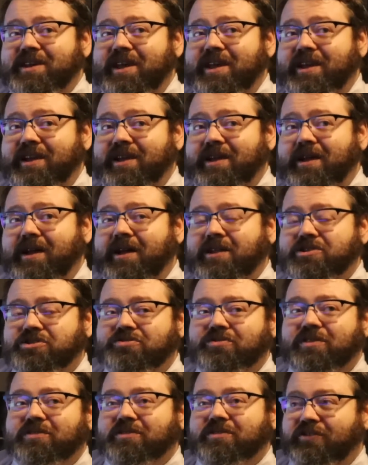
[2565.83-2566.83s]
a
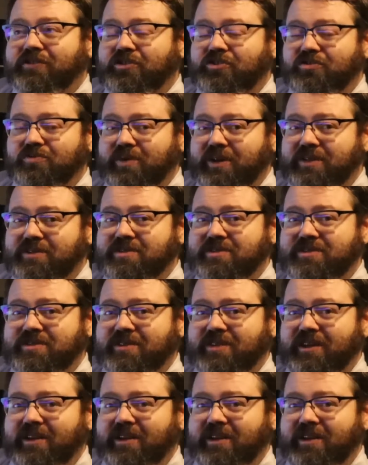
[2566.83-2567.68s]
construct of humans,